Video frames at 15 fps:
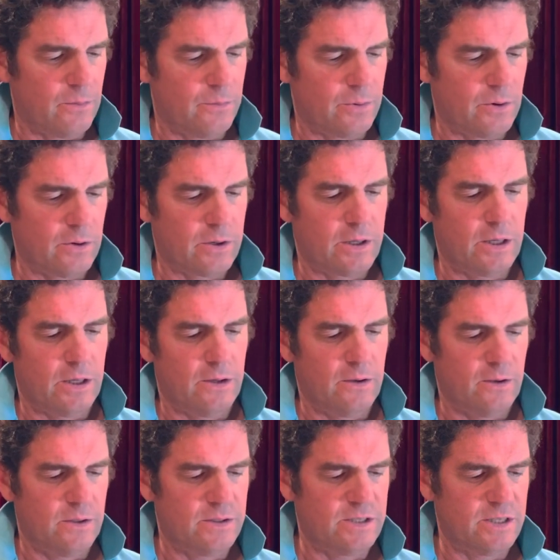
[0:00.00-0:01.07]
Burke,
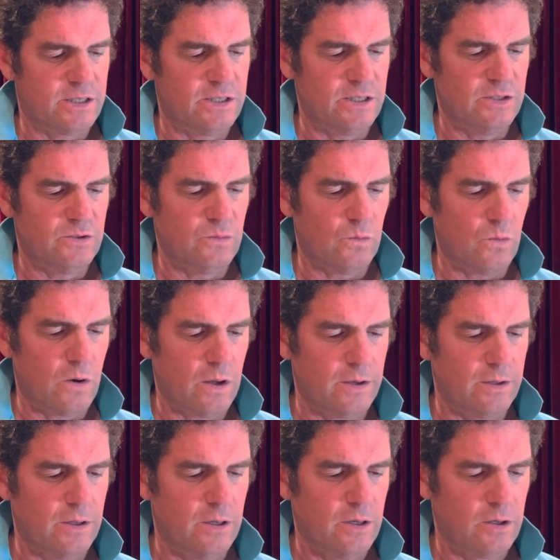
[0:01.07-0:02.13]

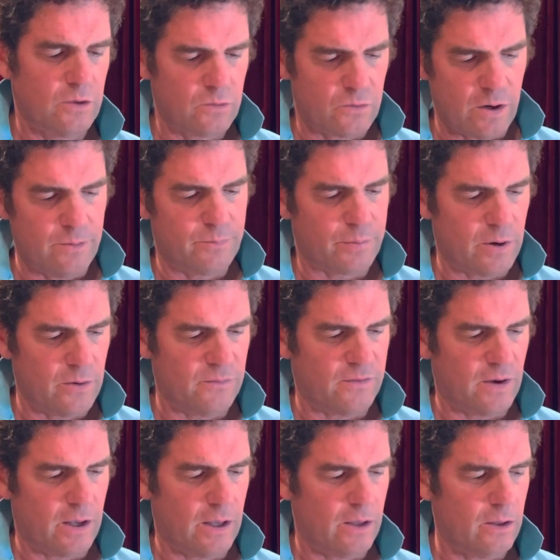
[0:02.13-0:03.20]
16-1, great
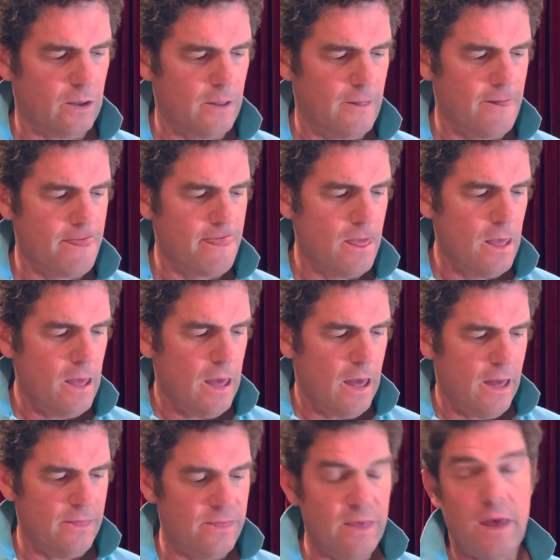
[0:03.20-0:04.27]
profile.
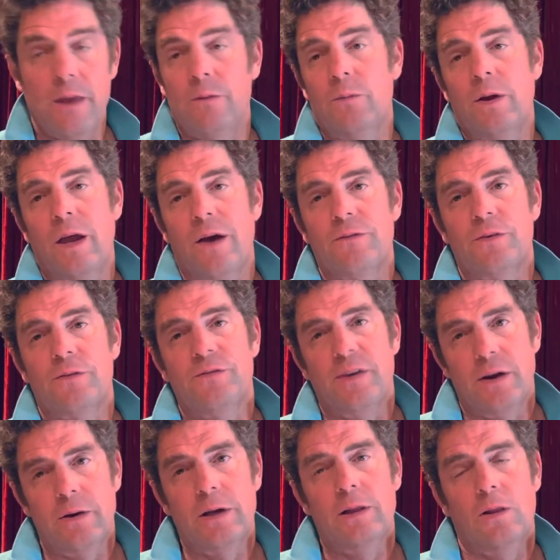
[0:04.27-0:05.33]
And then we have a
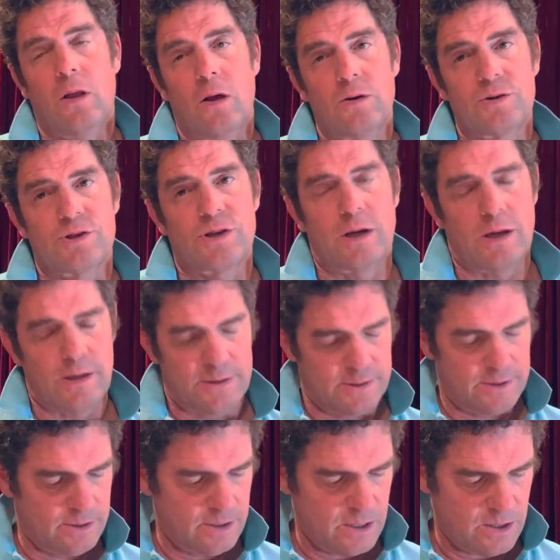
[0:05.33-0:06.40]
very long shot,
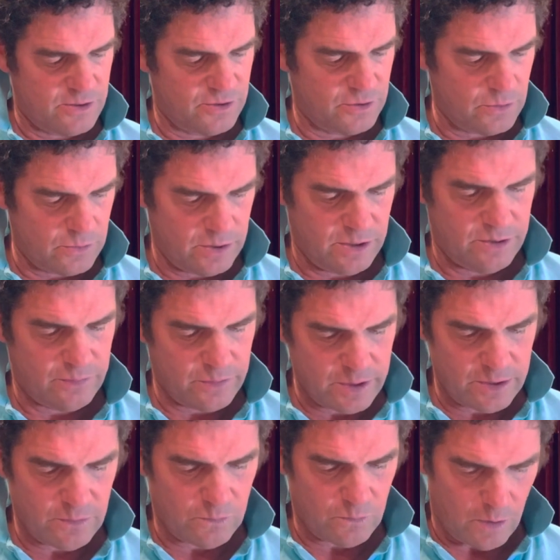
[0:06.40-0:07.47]

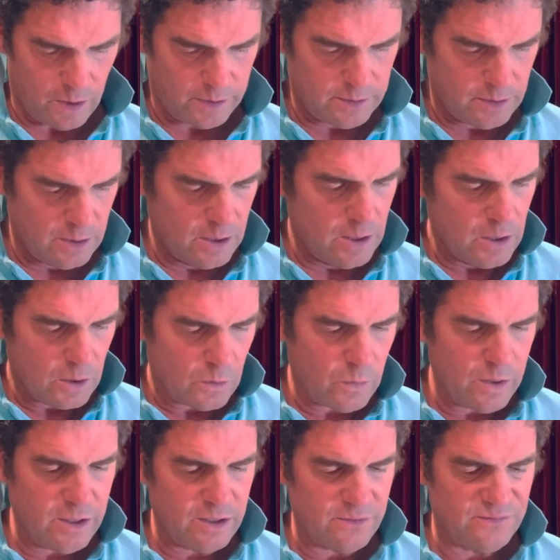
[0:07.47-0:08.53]
33-1,
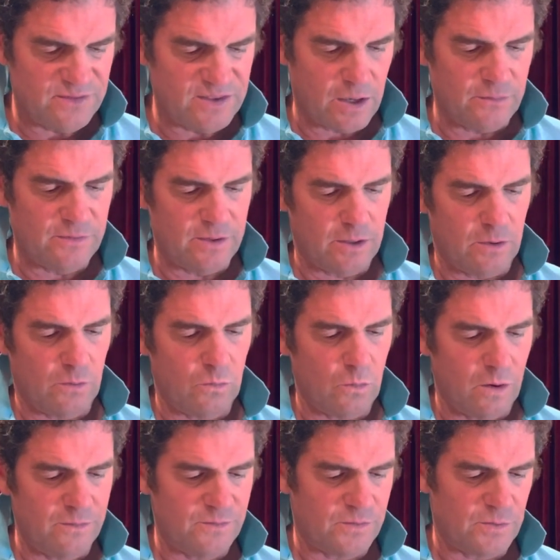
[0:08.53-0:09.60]
Queen of Deville,
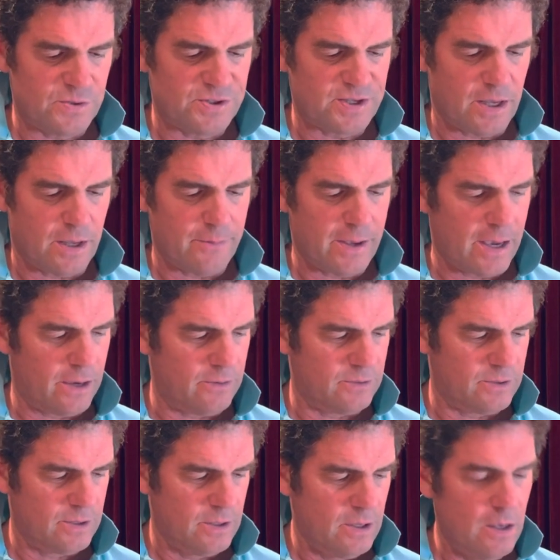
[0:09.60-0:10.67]
one first time
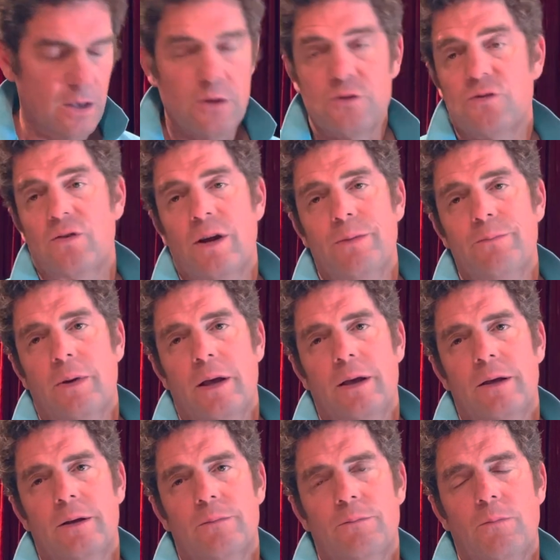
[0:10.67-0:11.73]
out, trained by
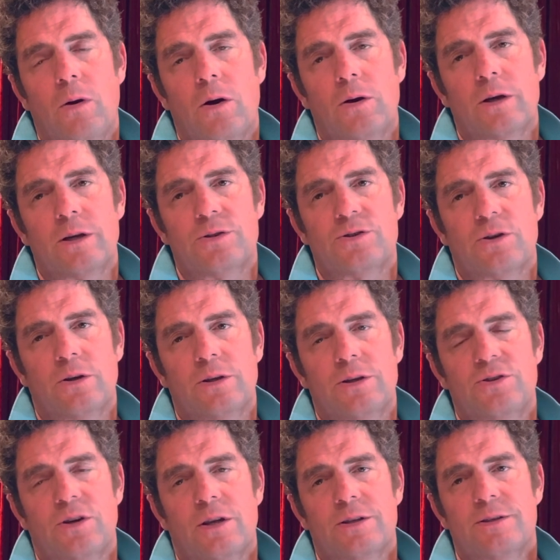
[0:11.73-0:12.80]
Mark and Charlie
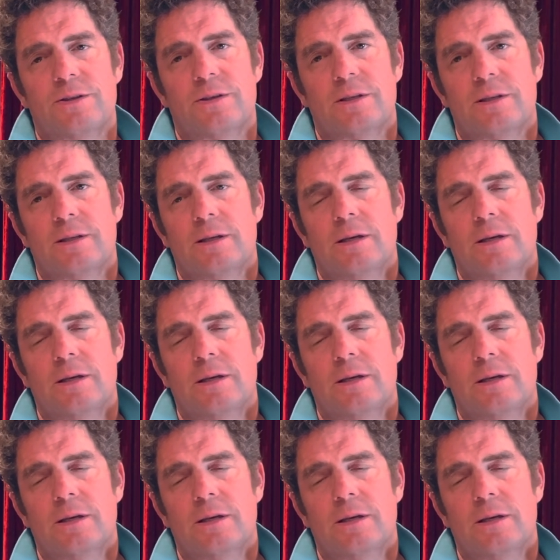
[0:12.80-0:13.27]
Johnson.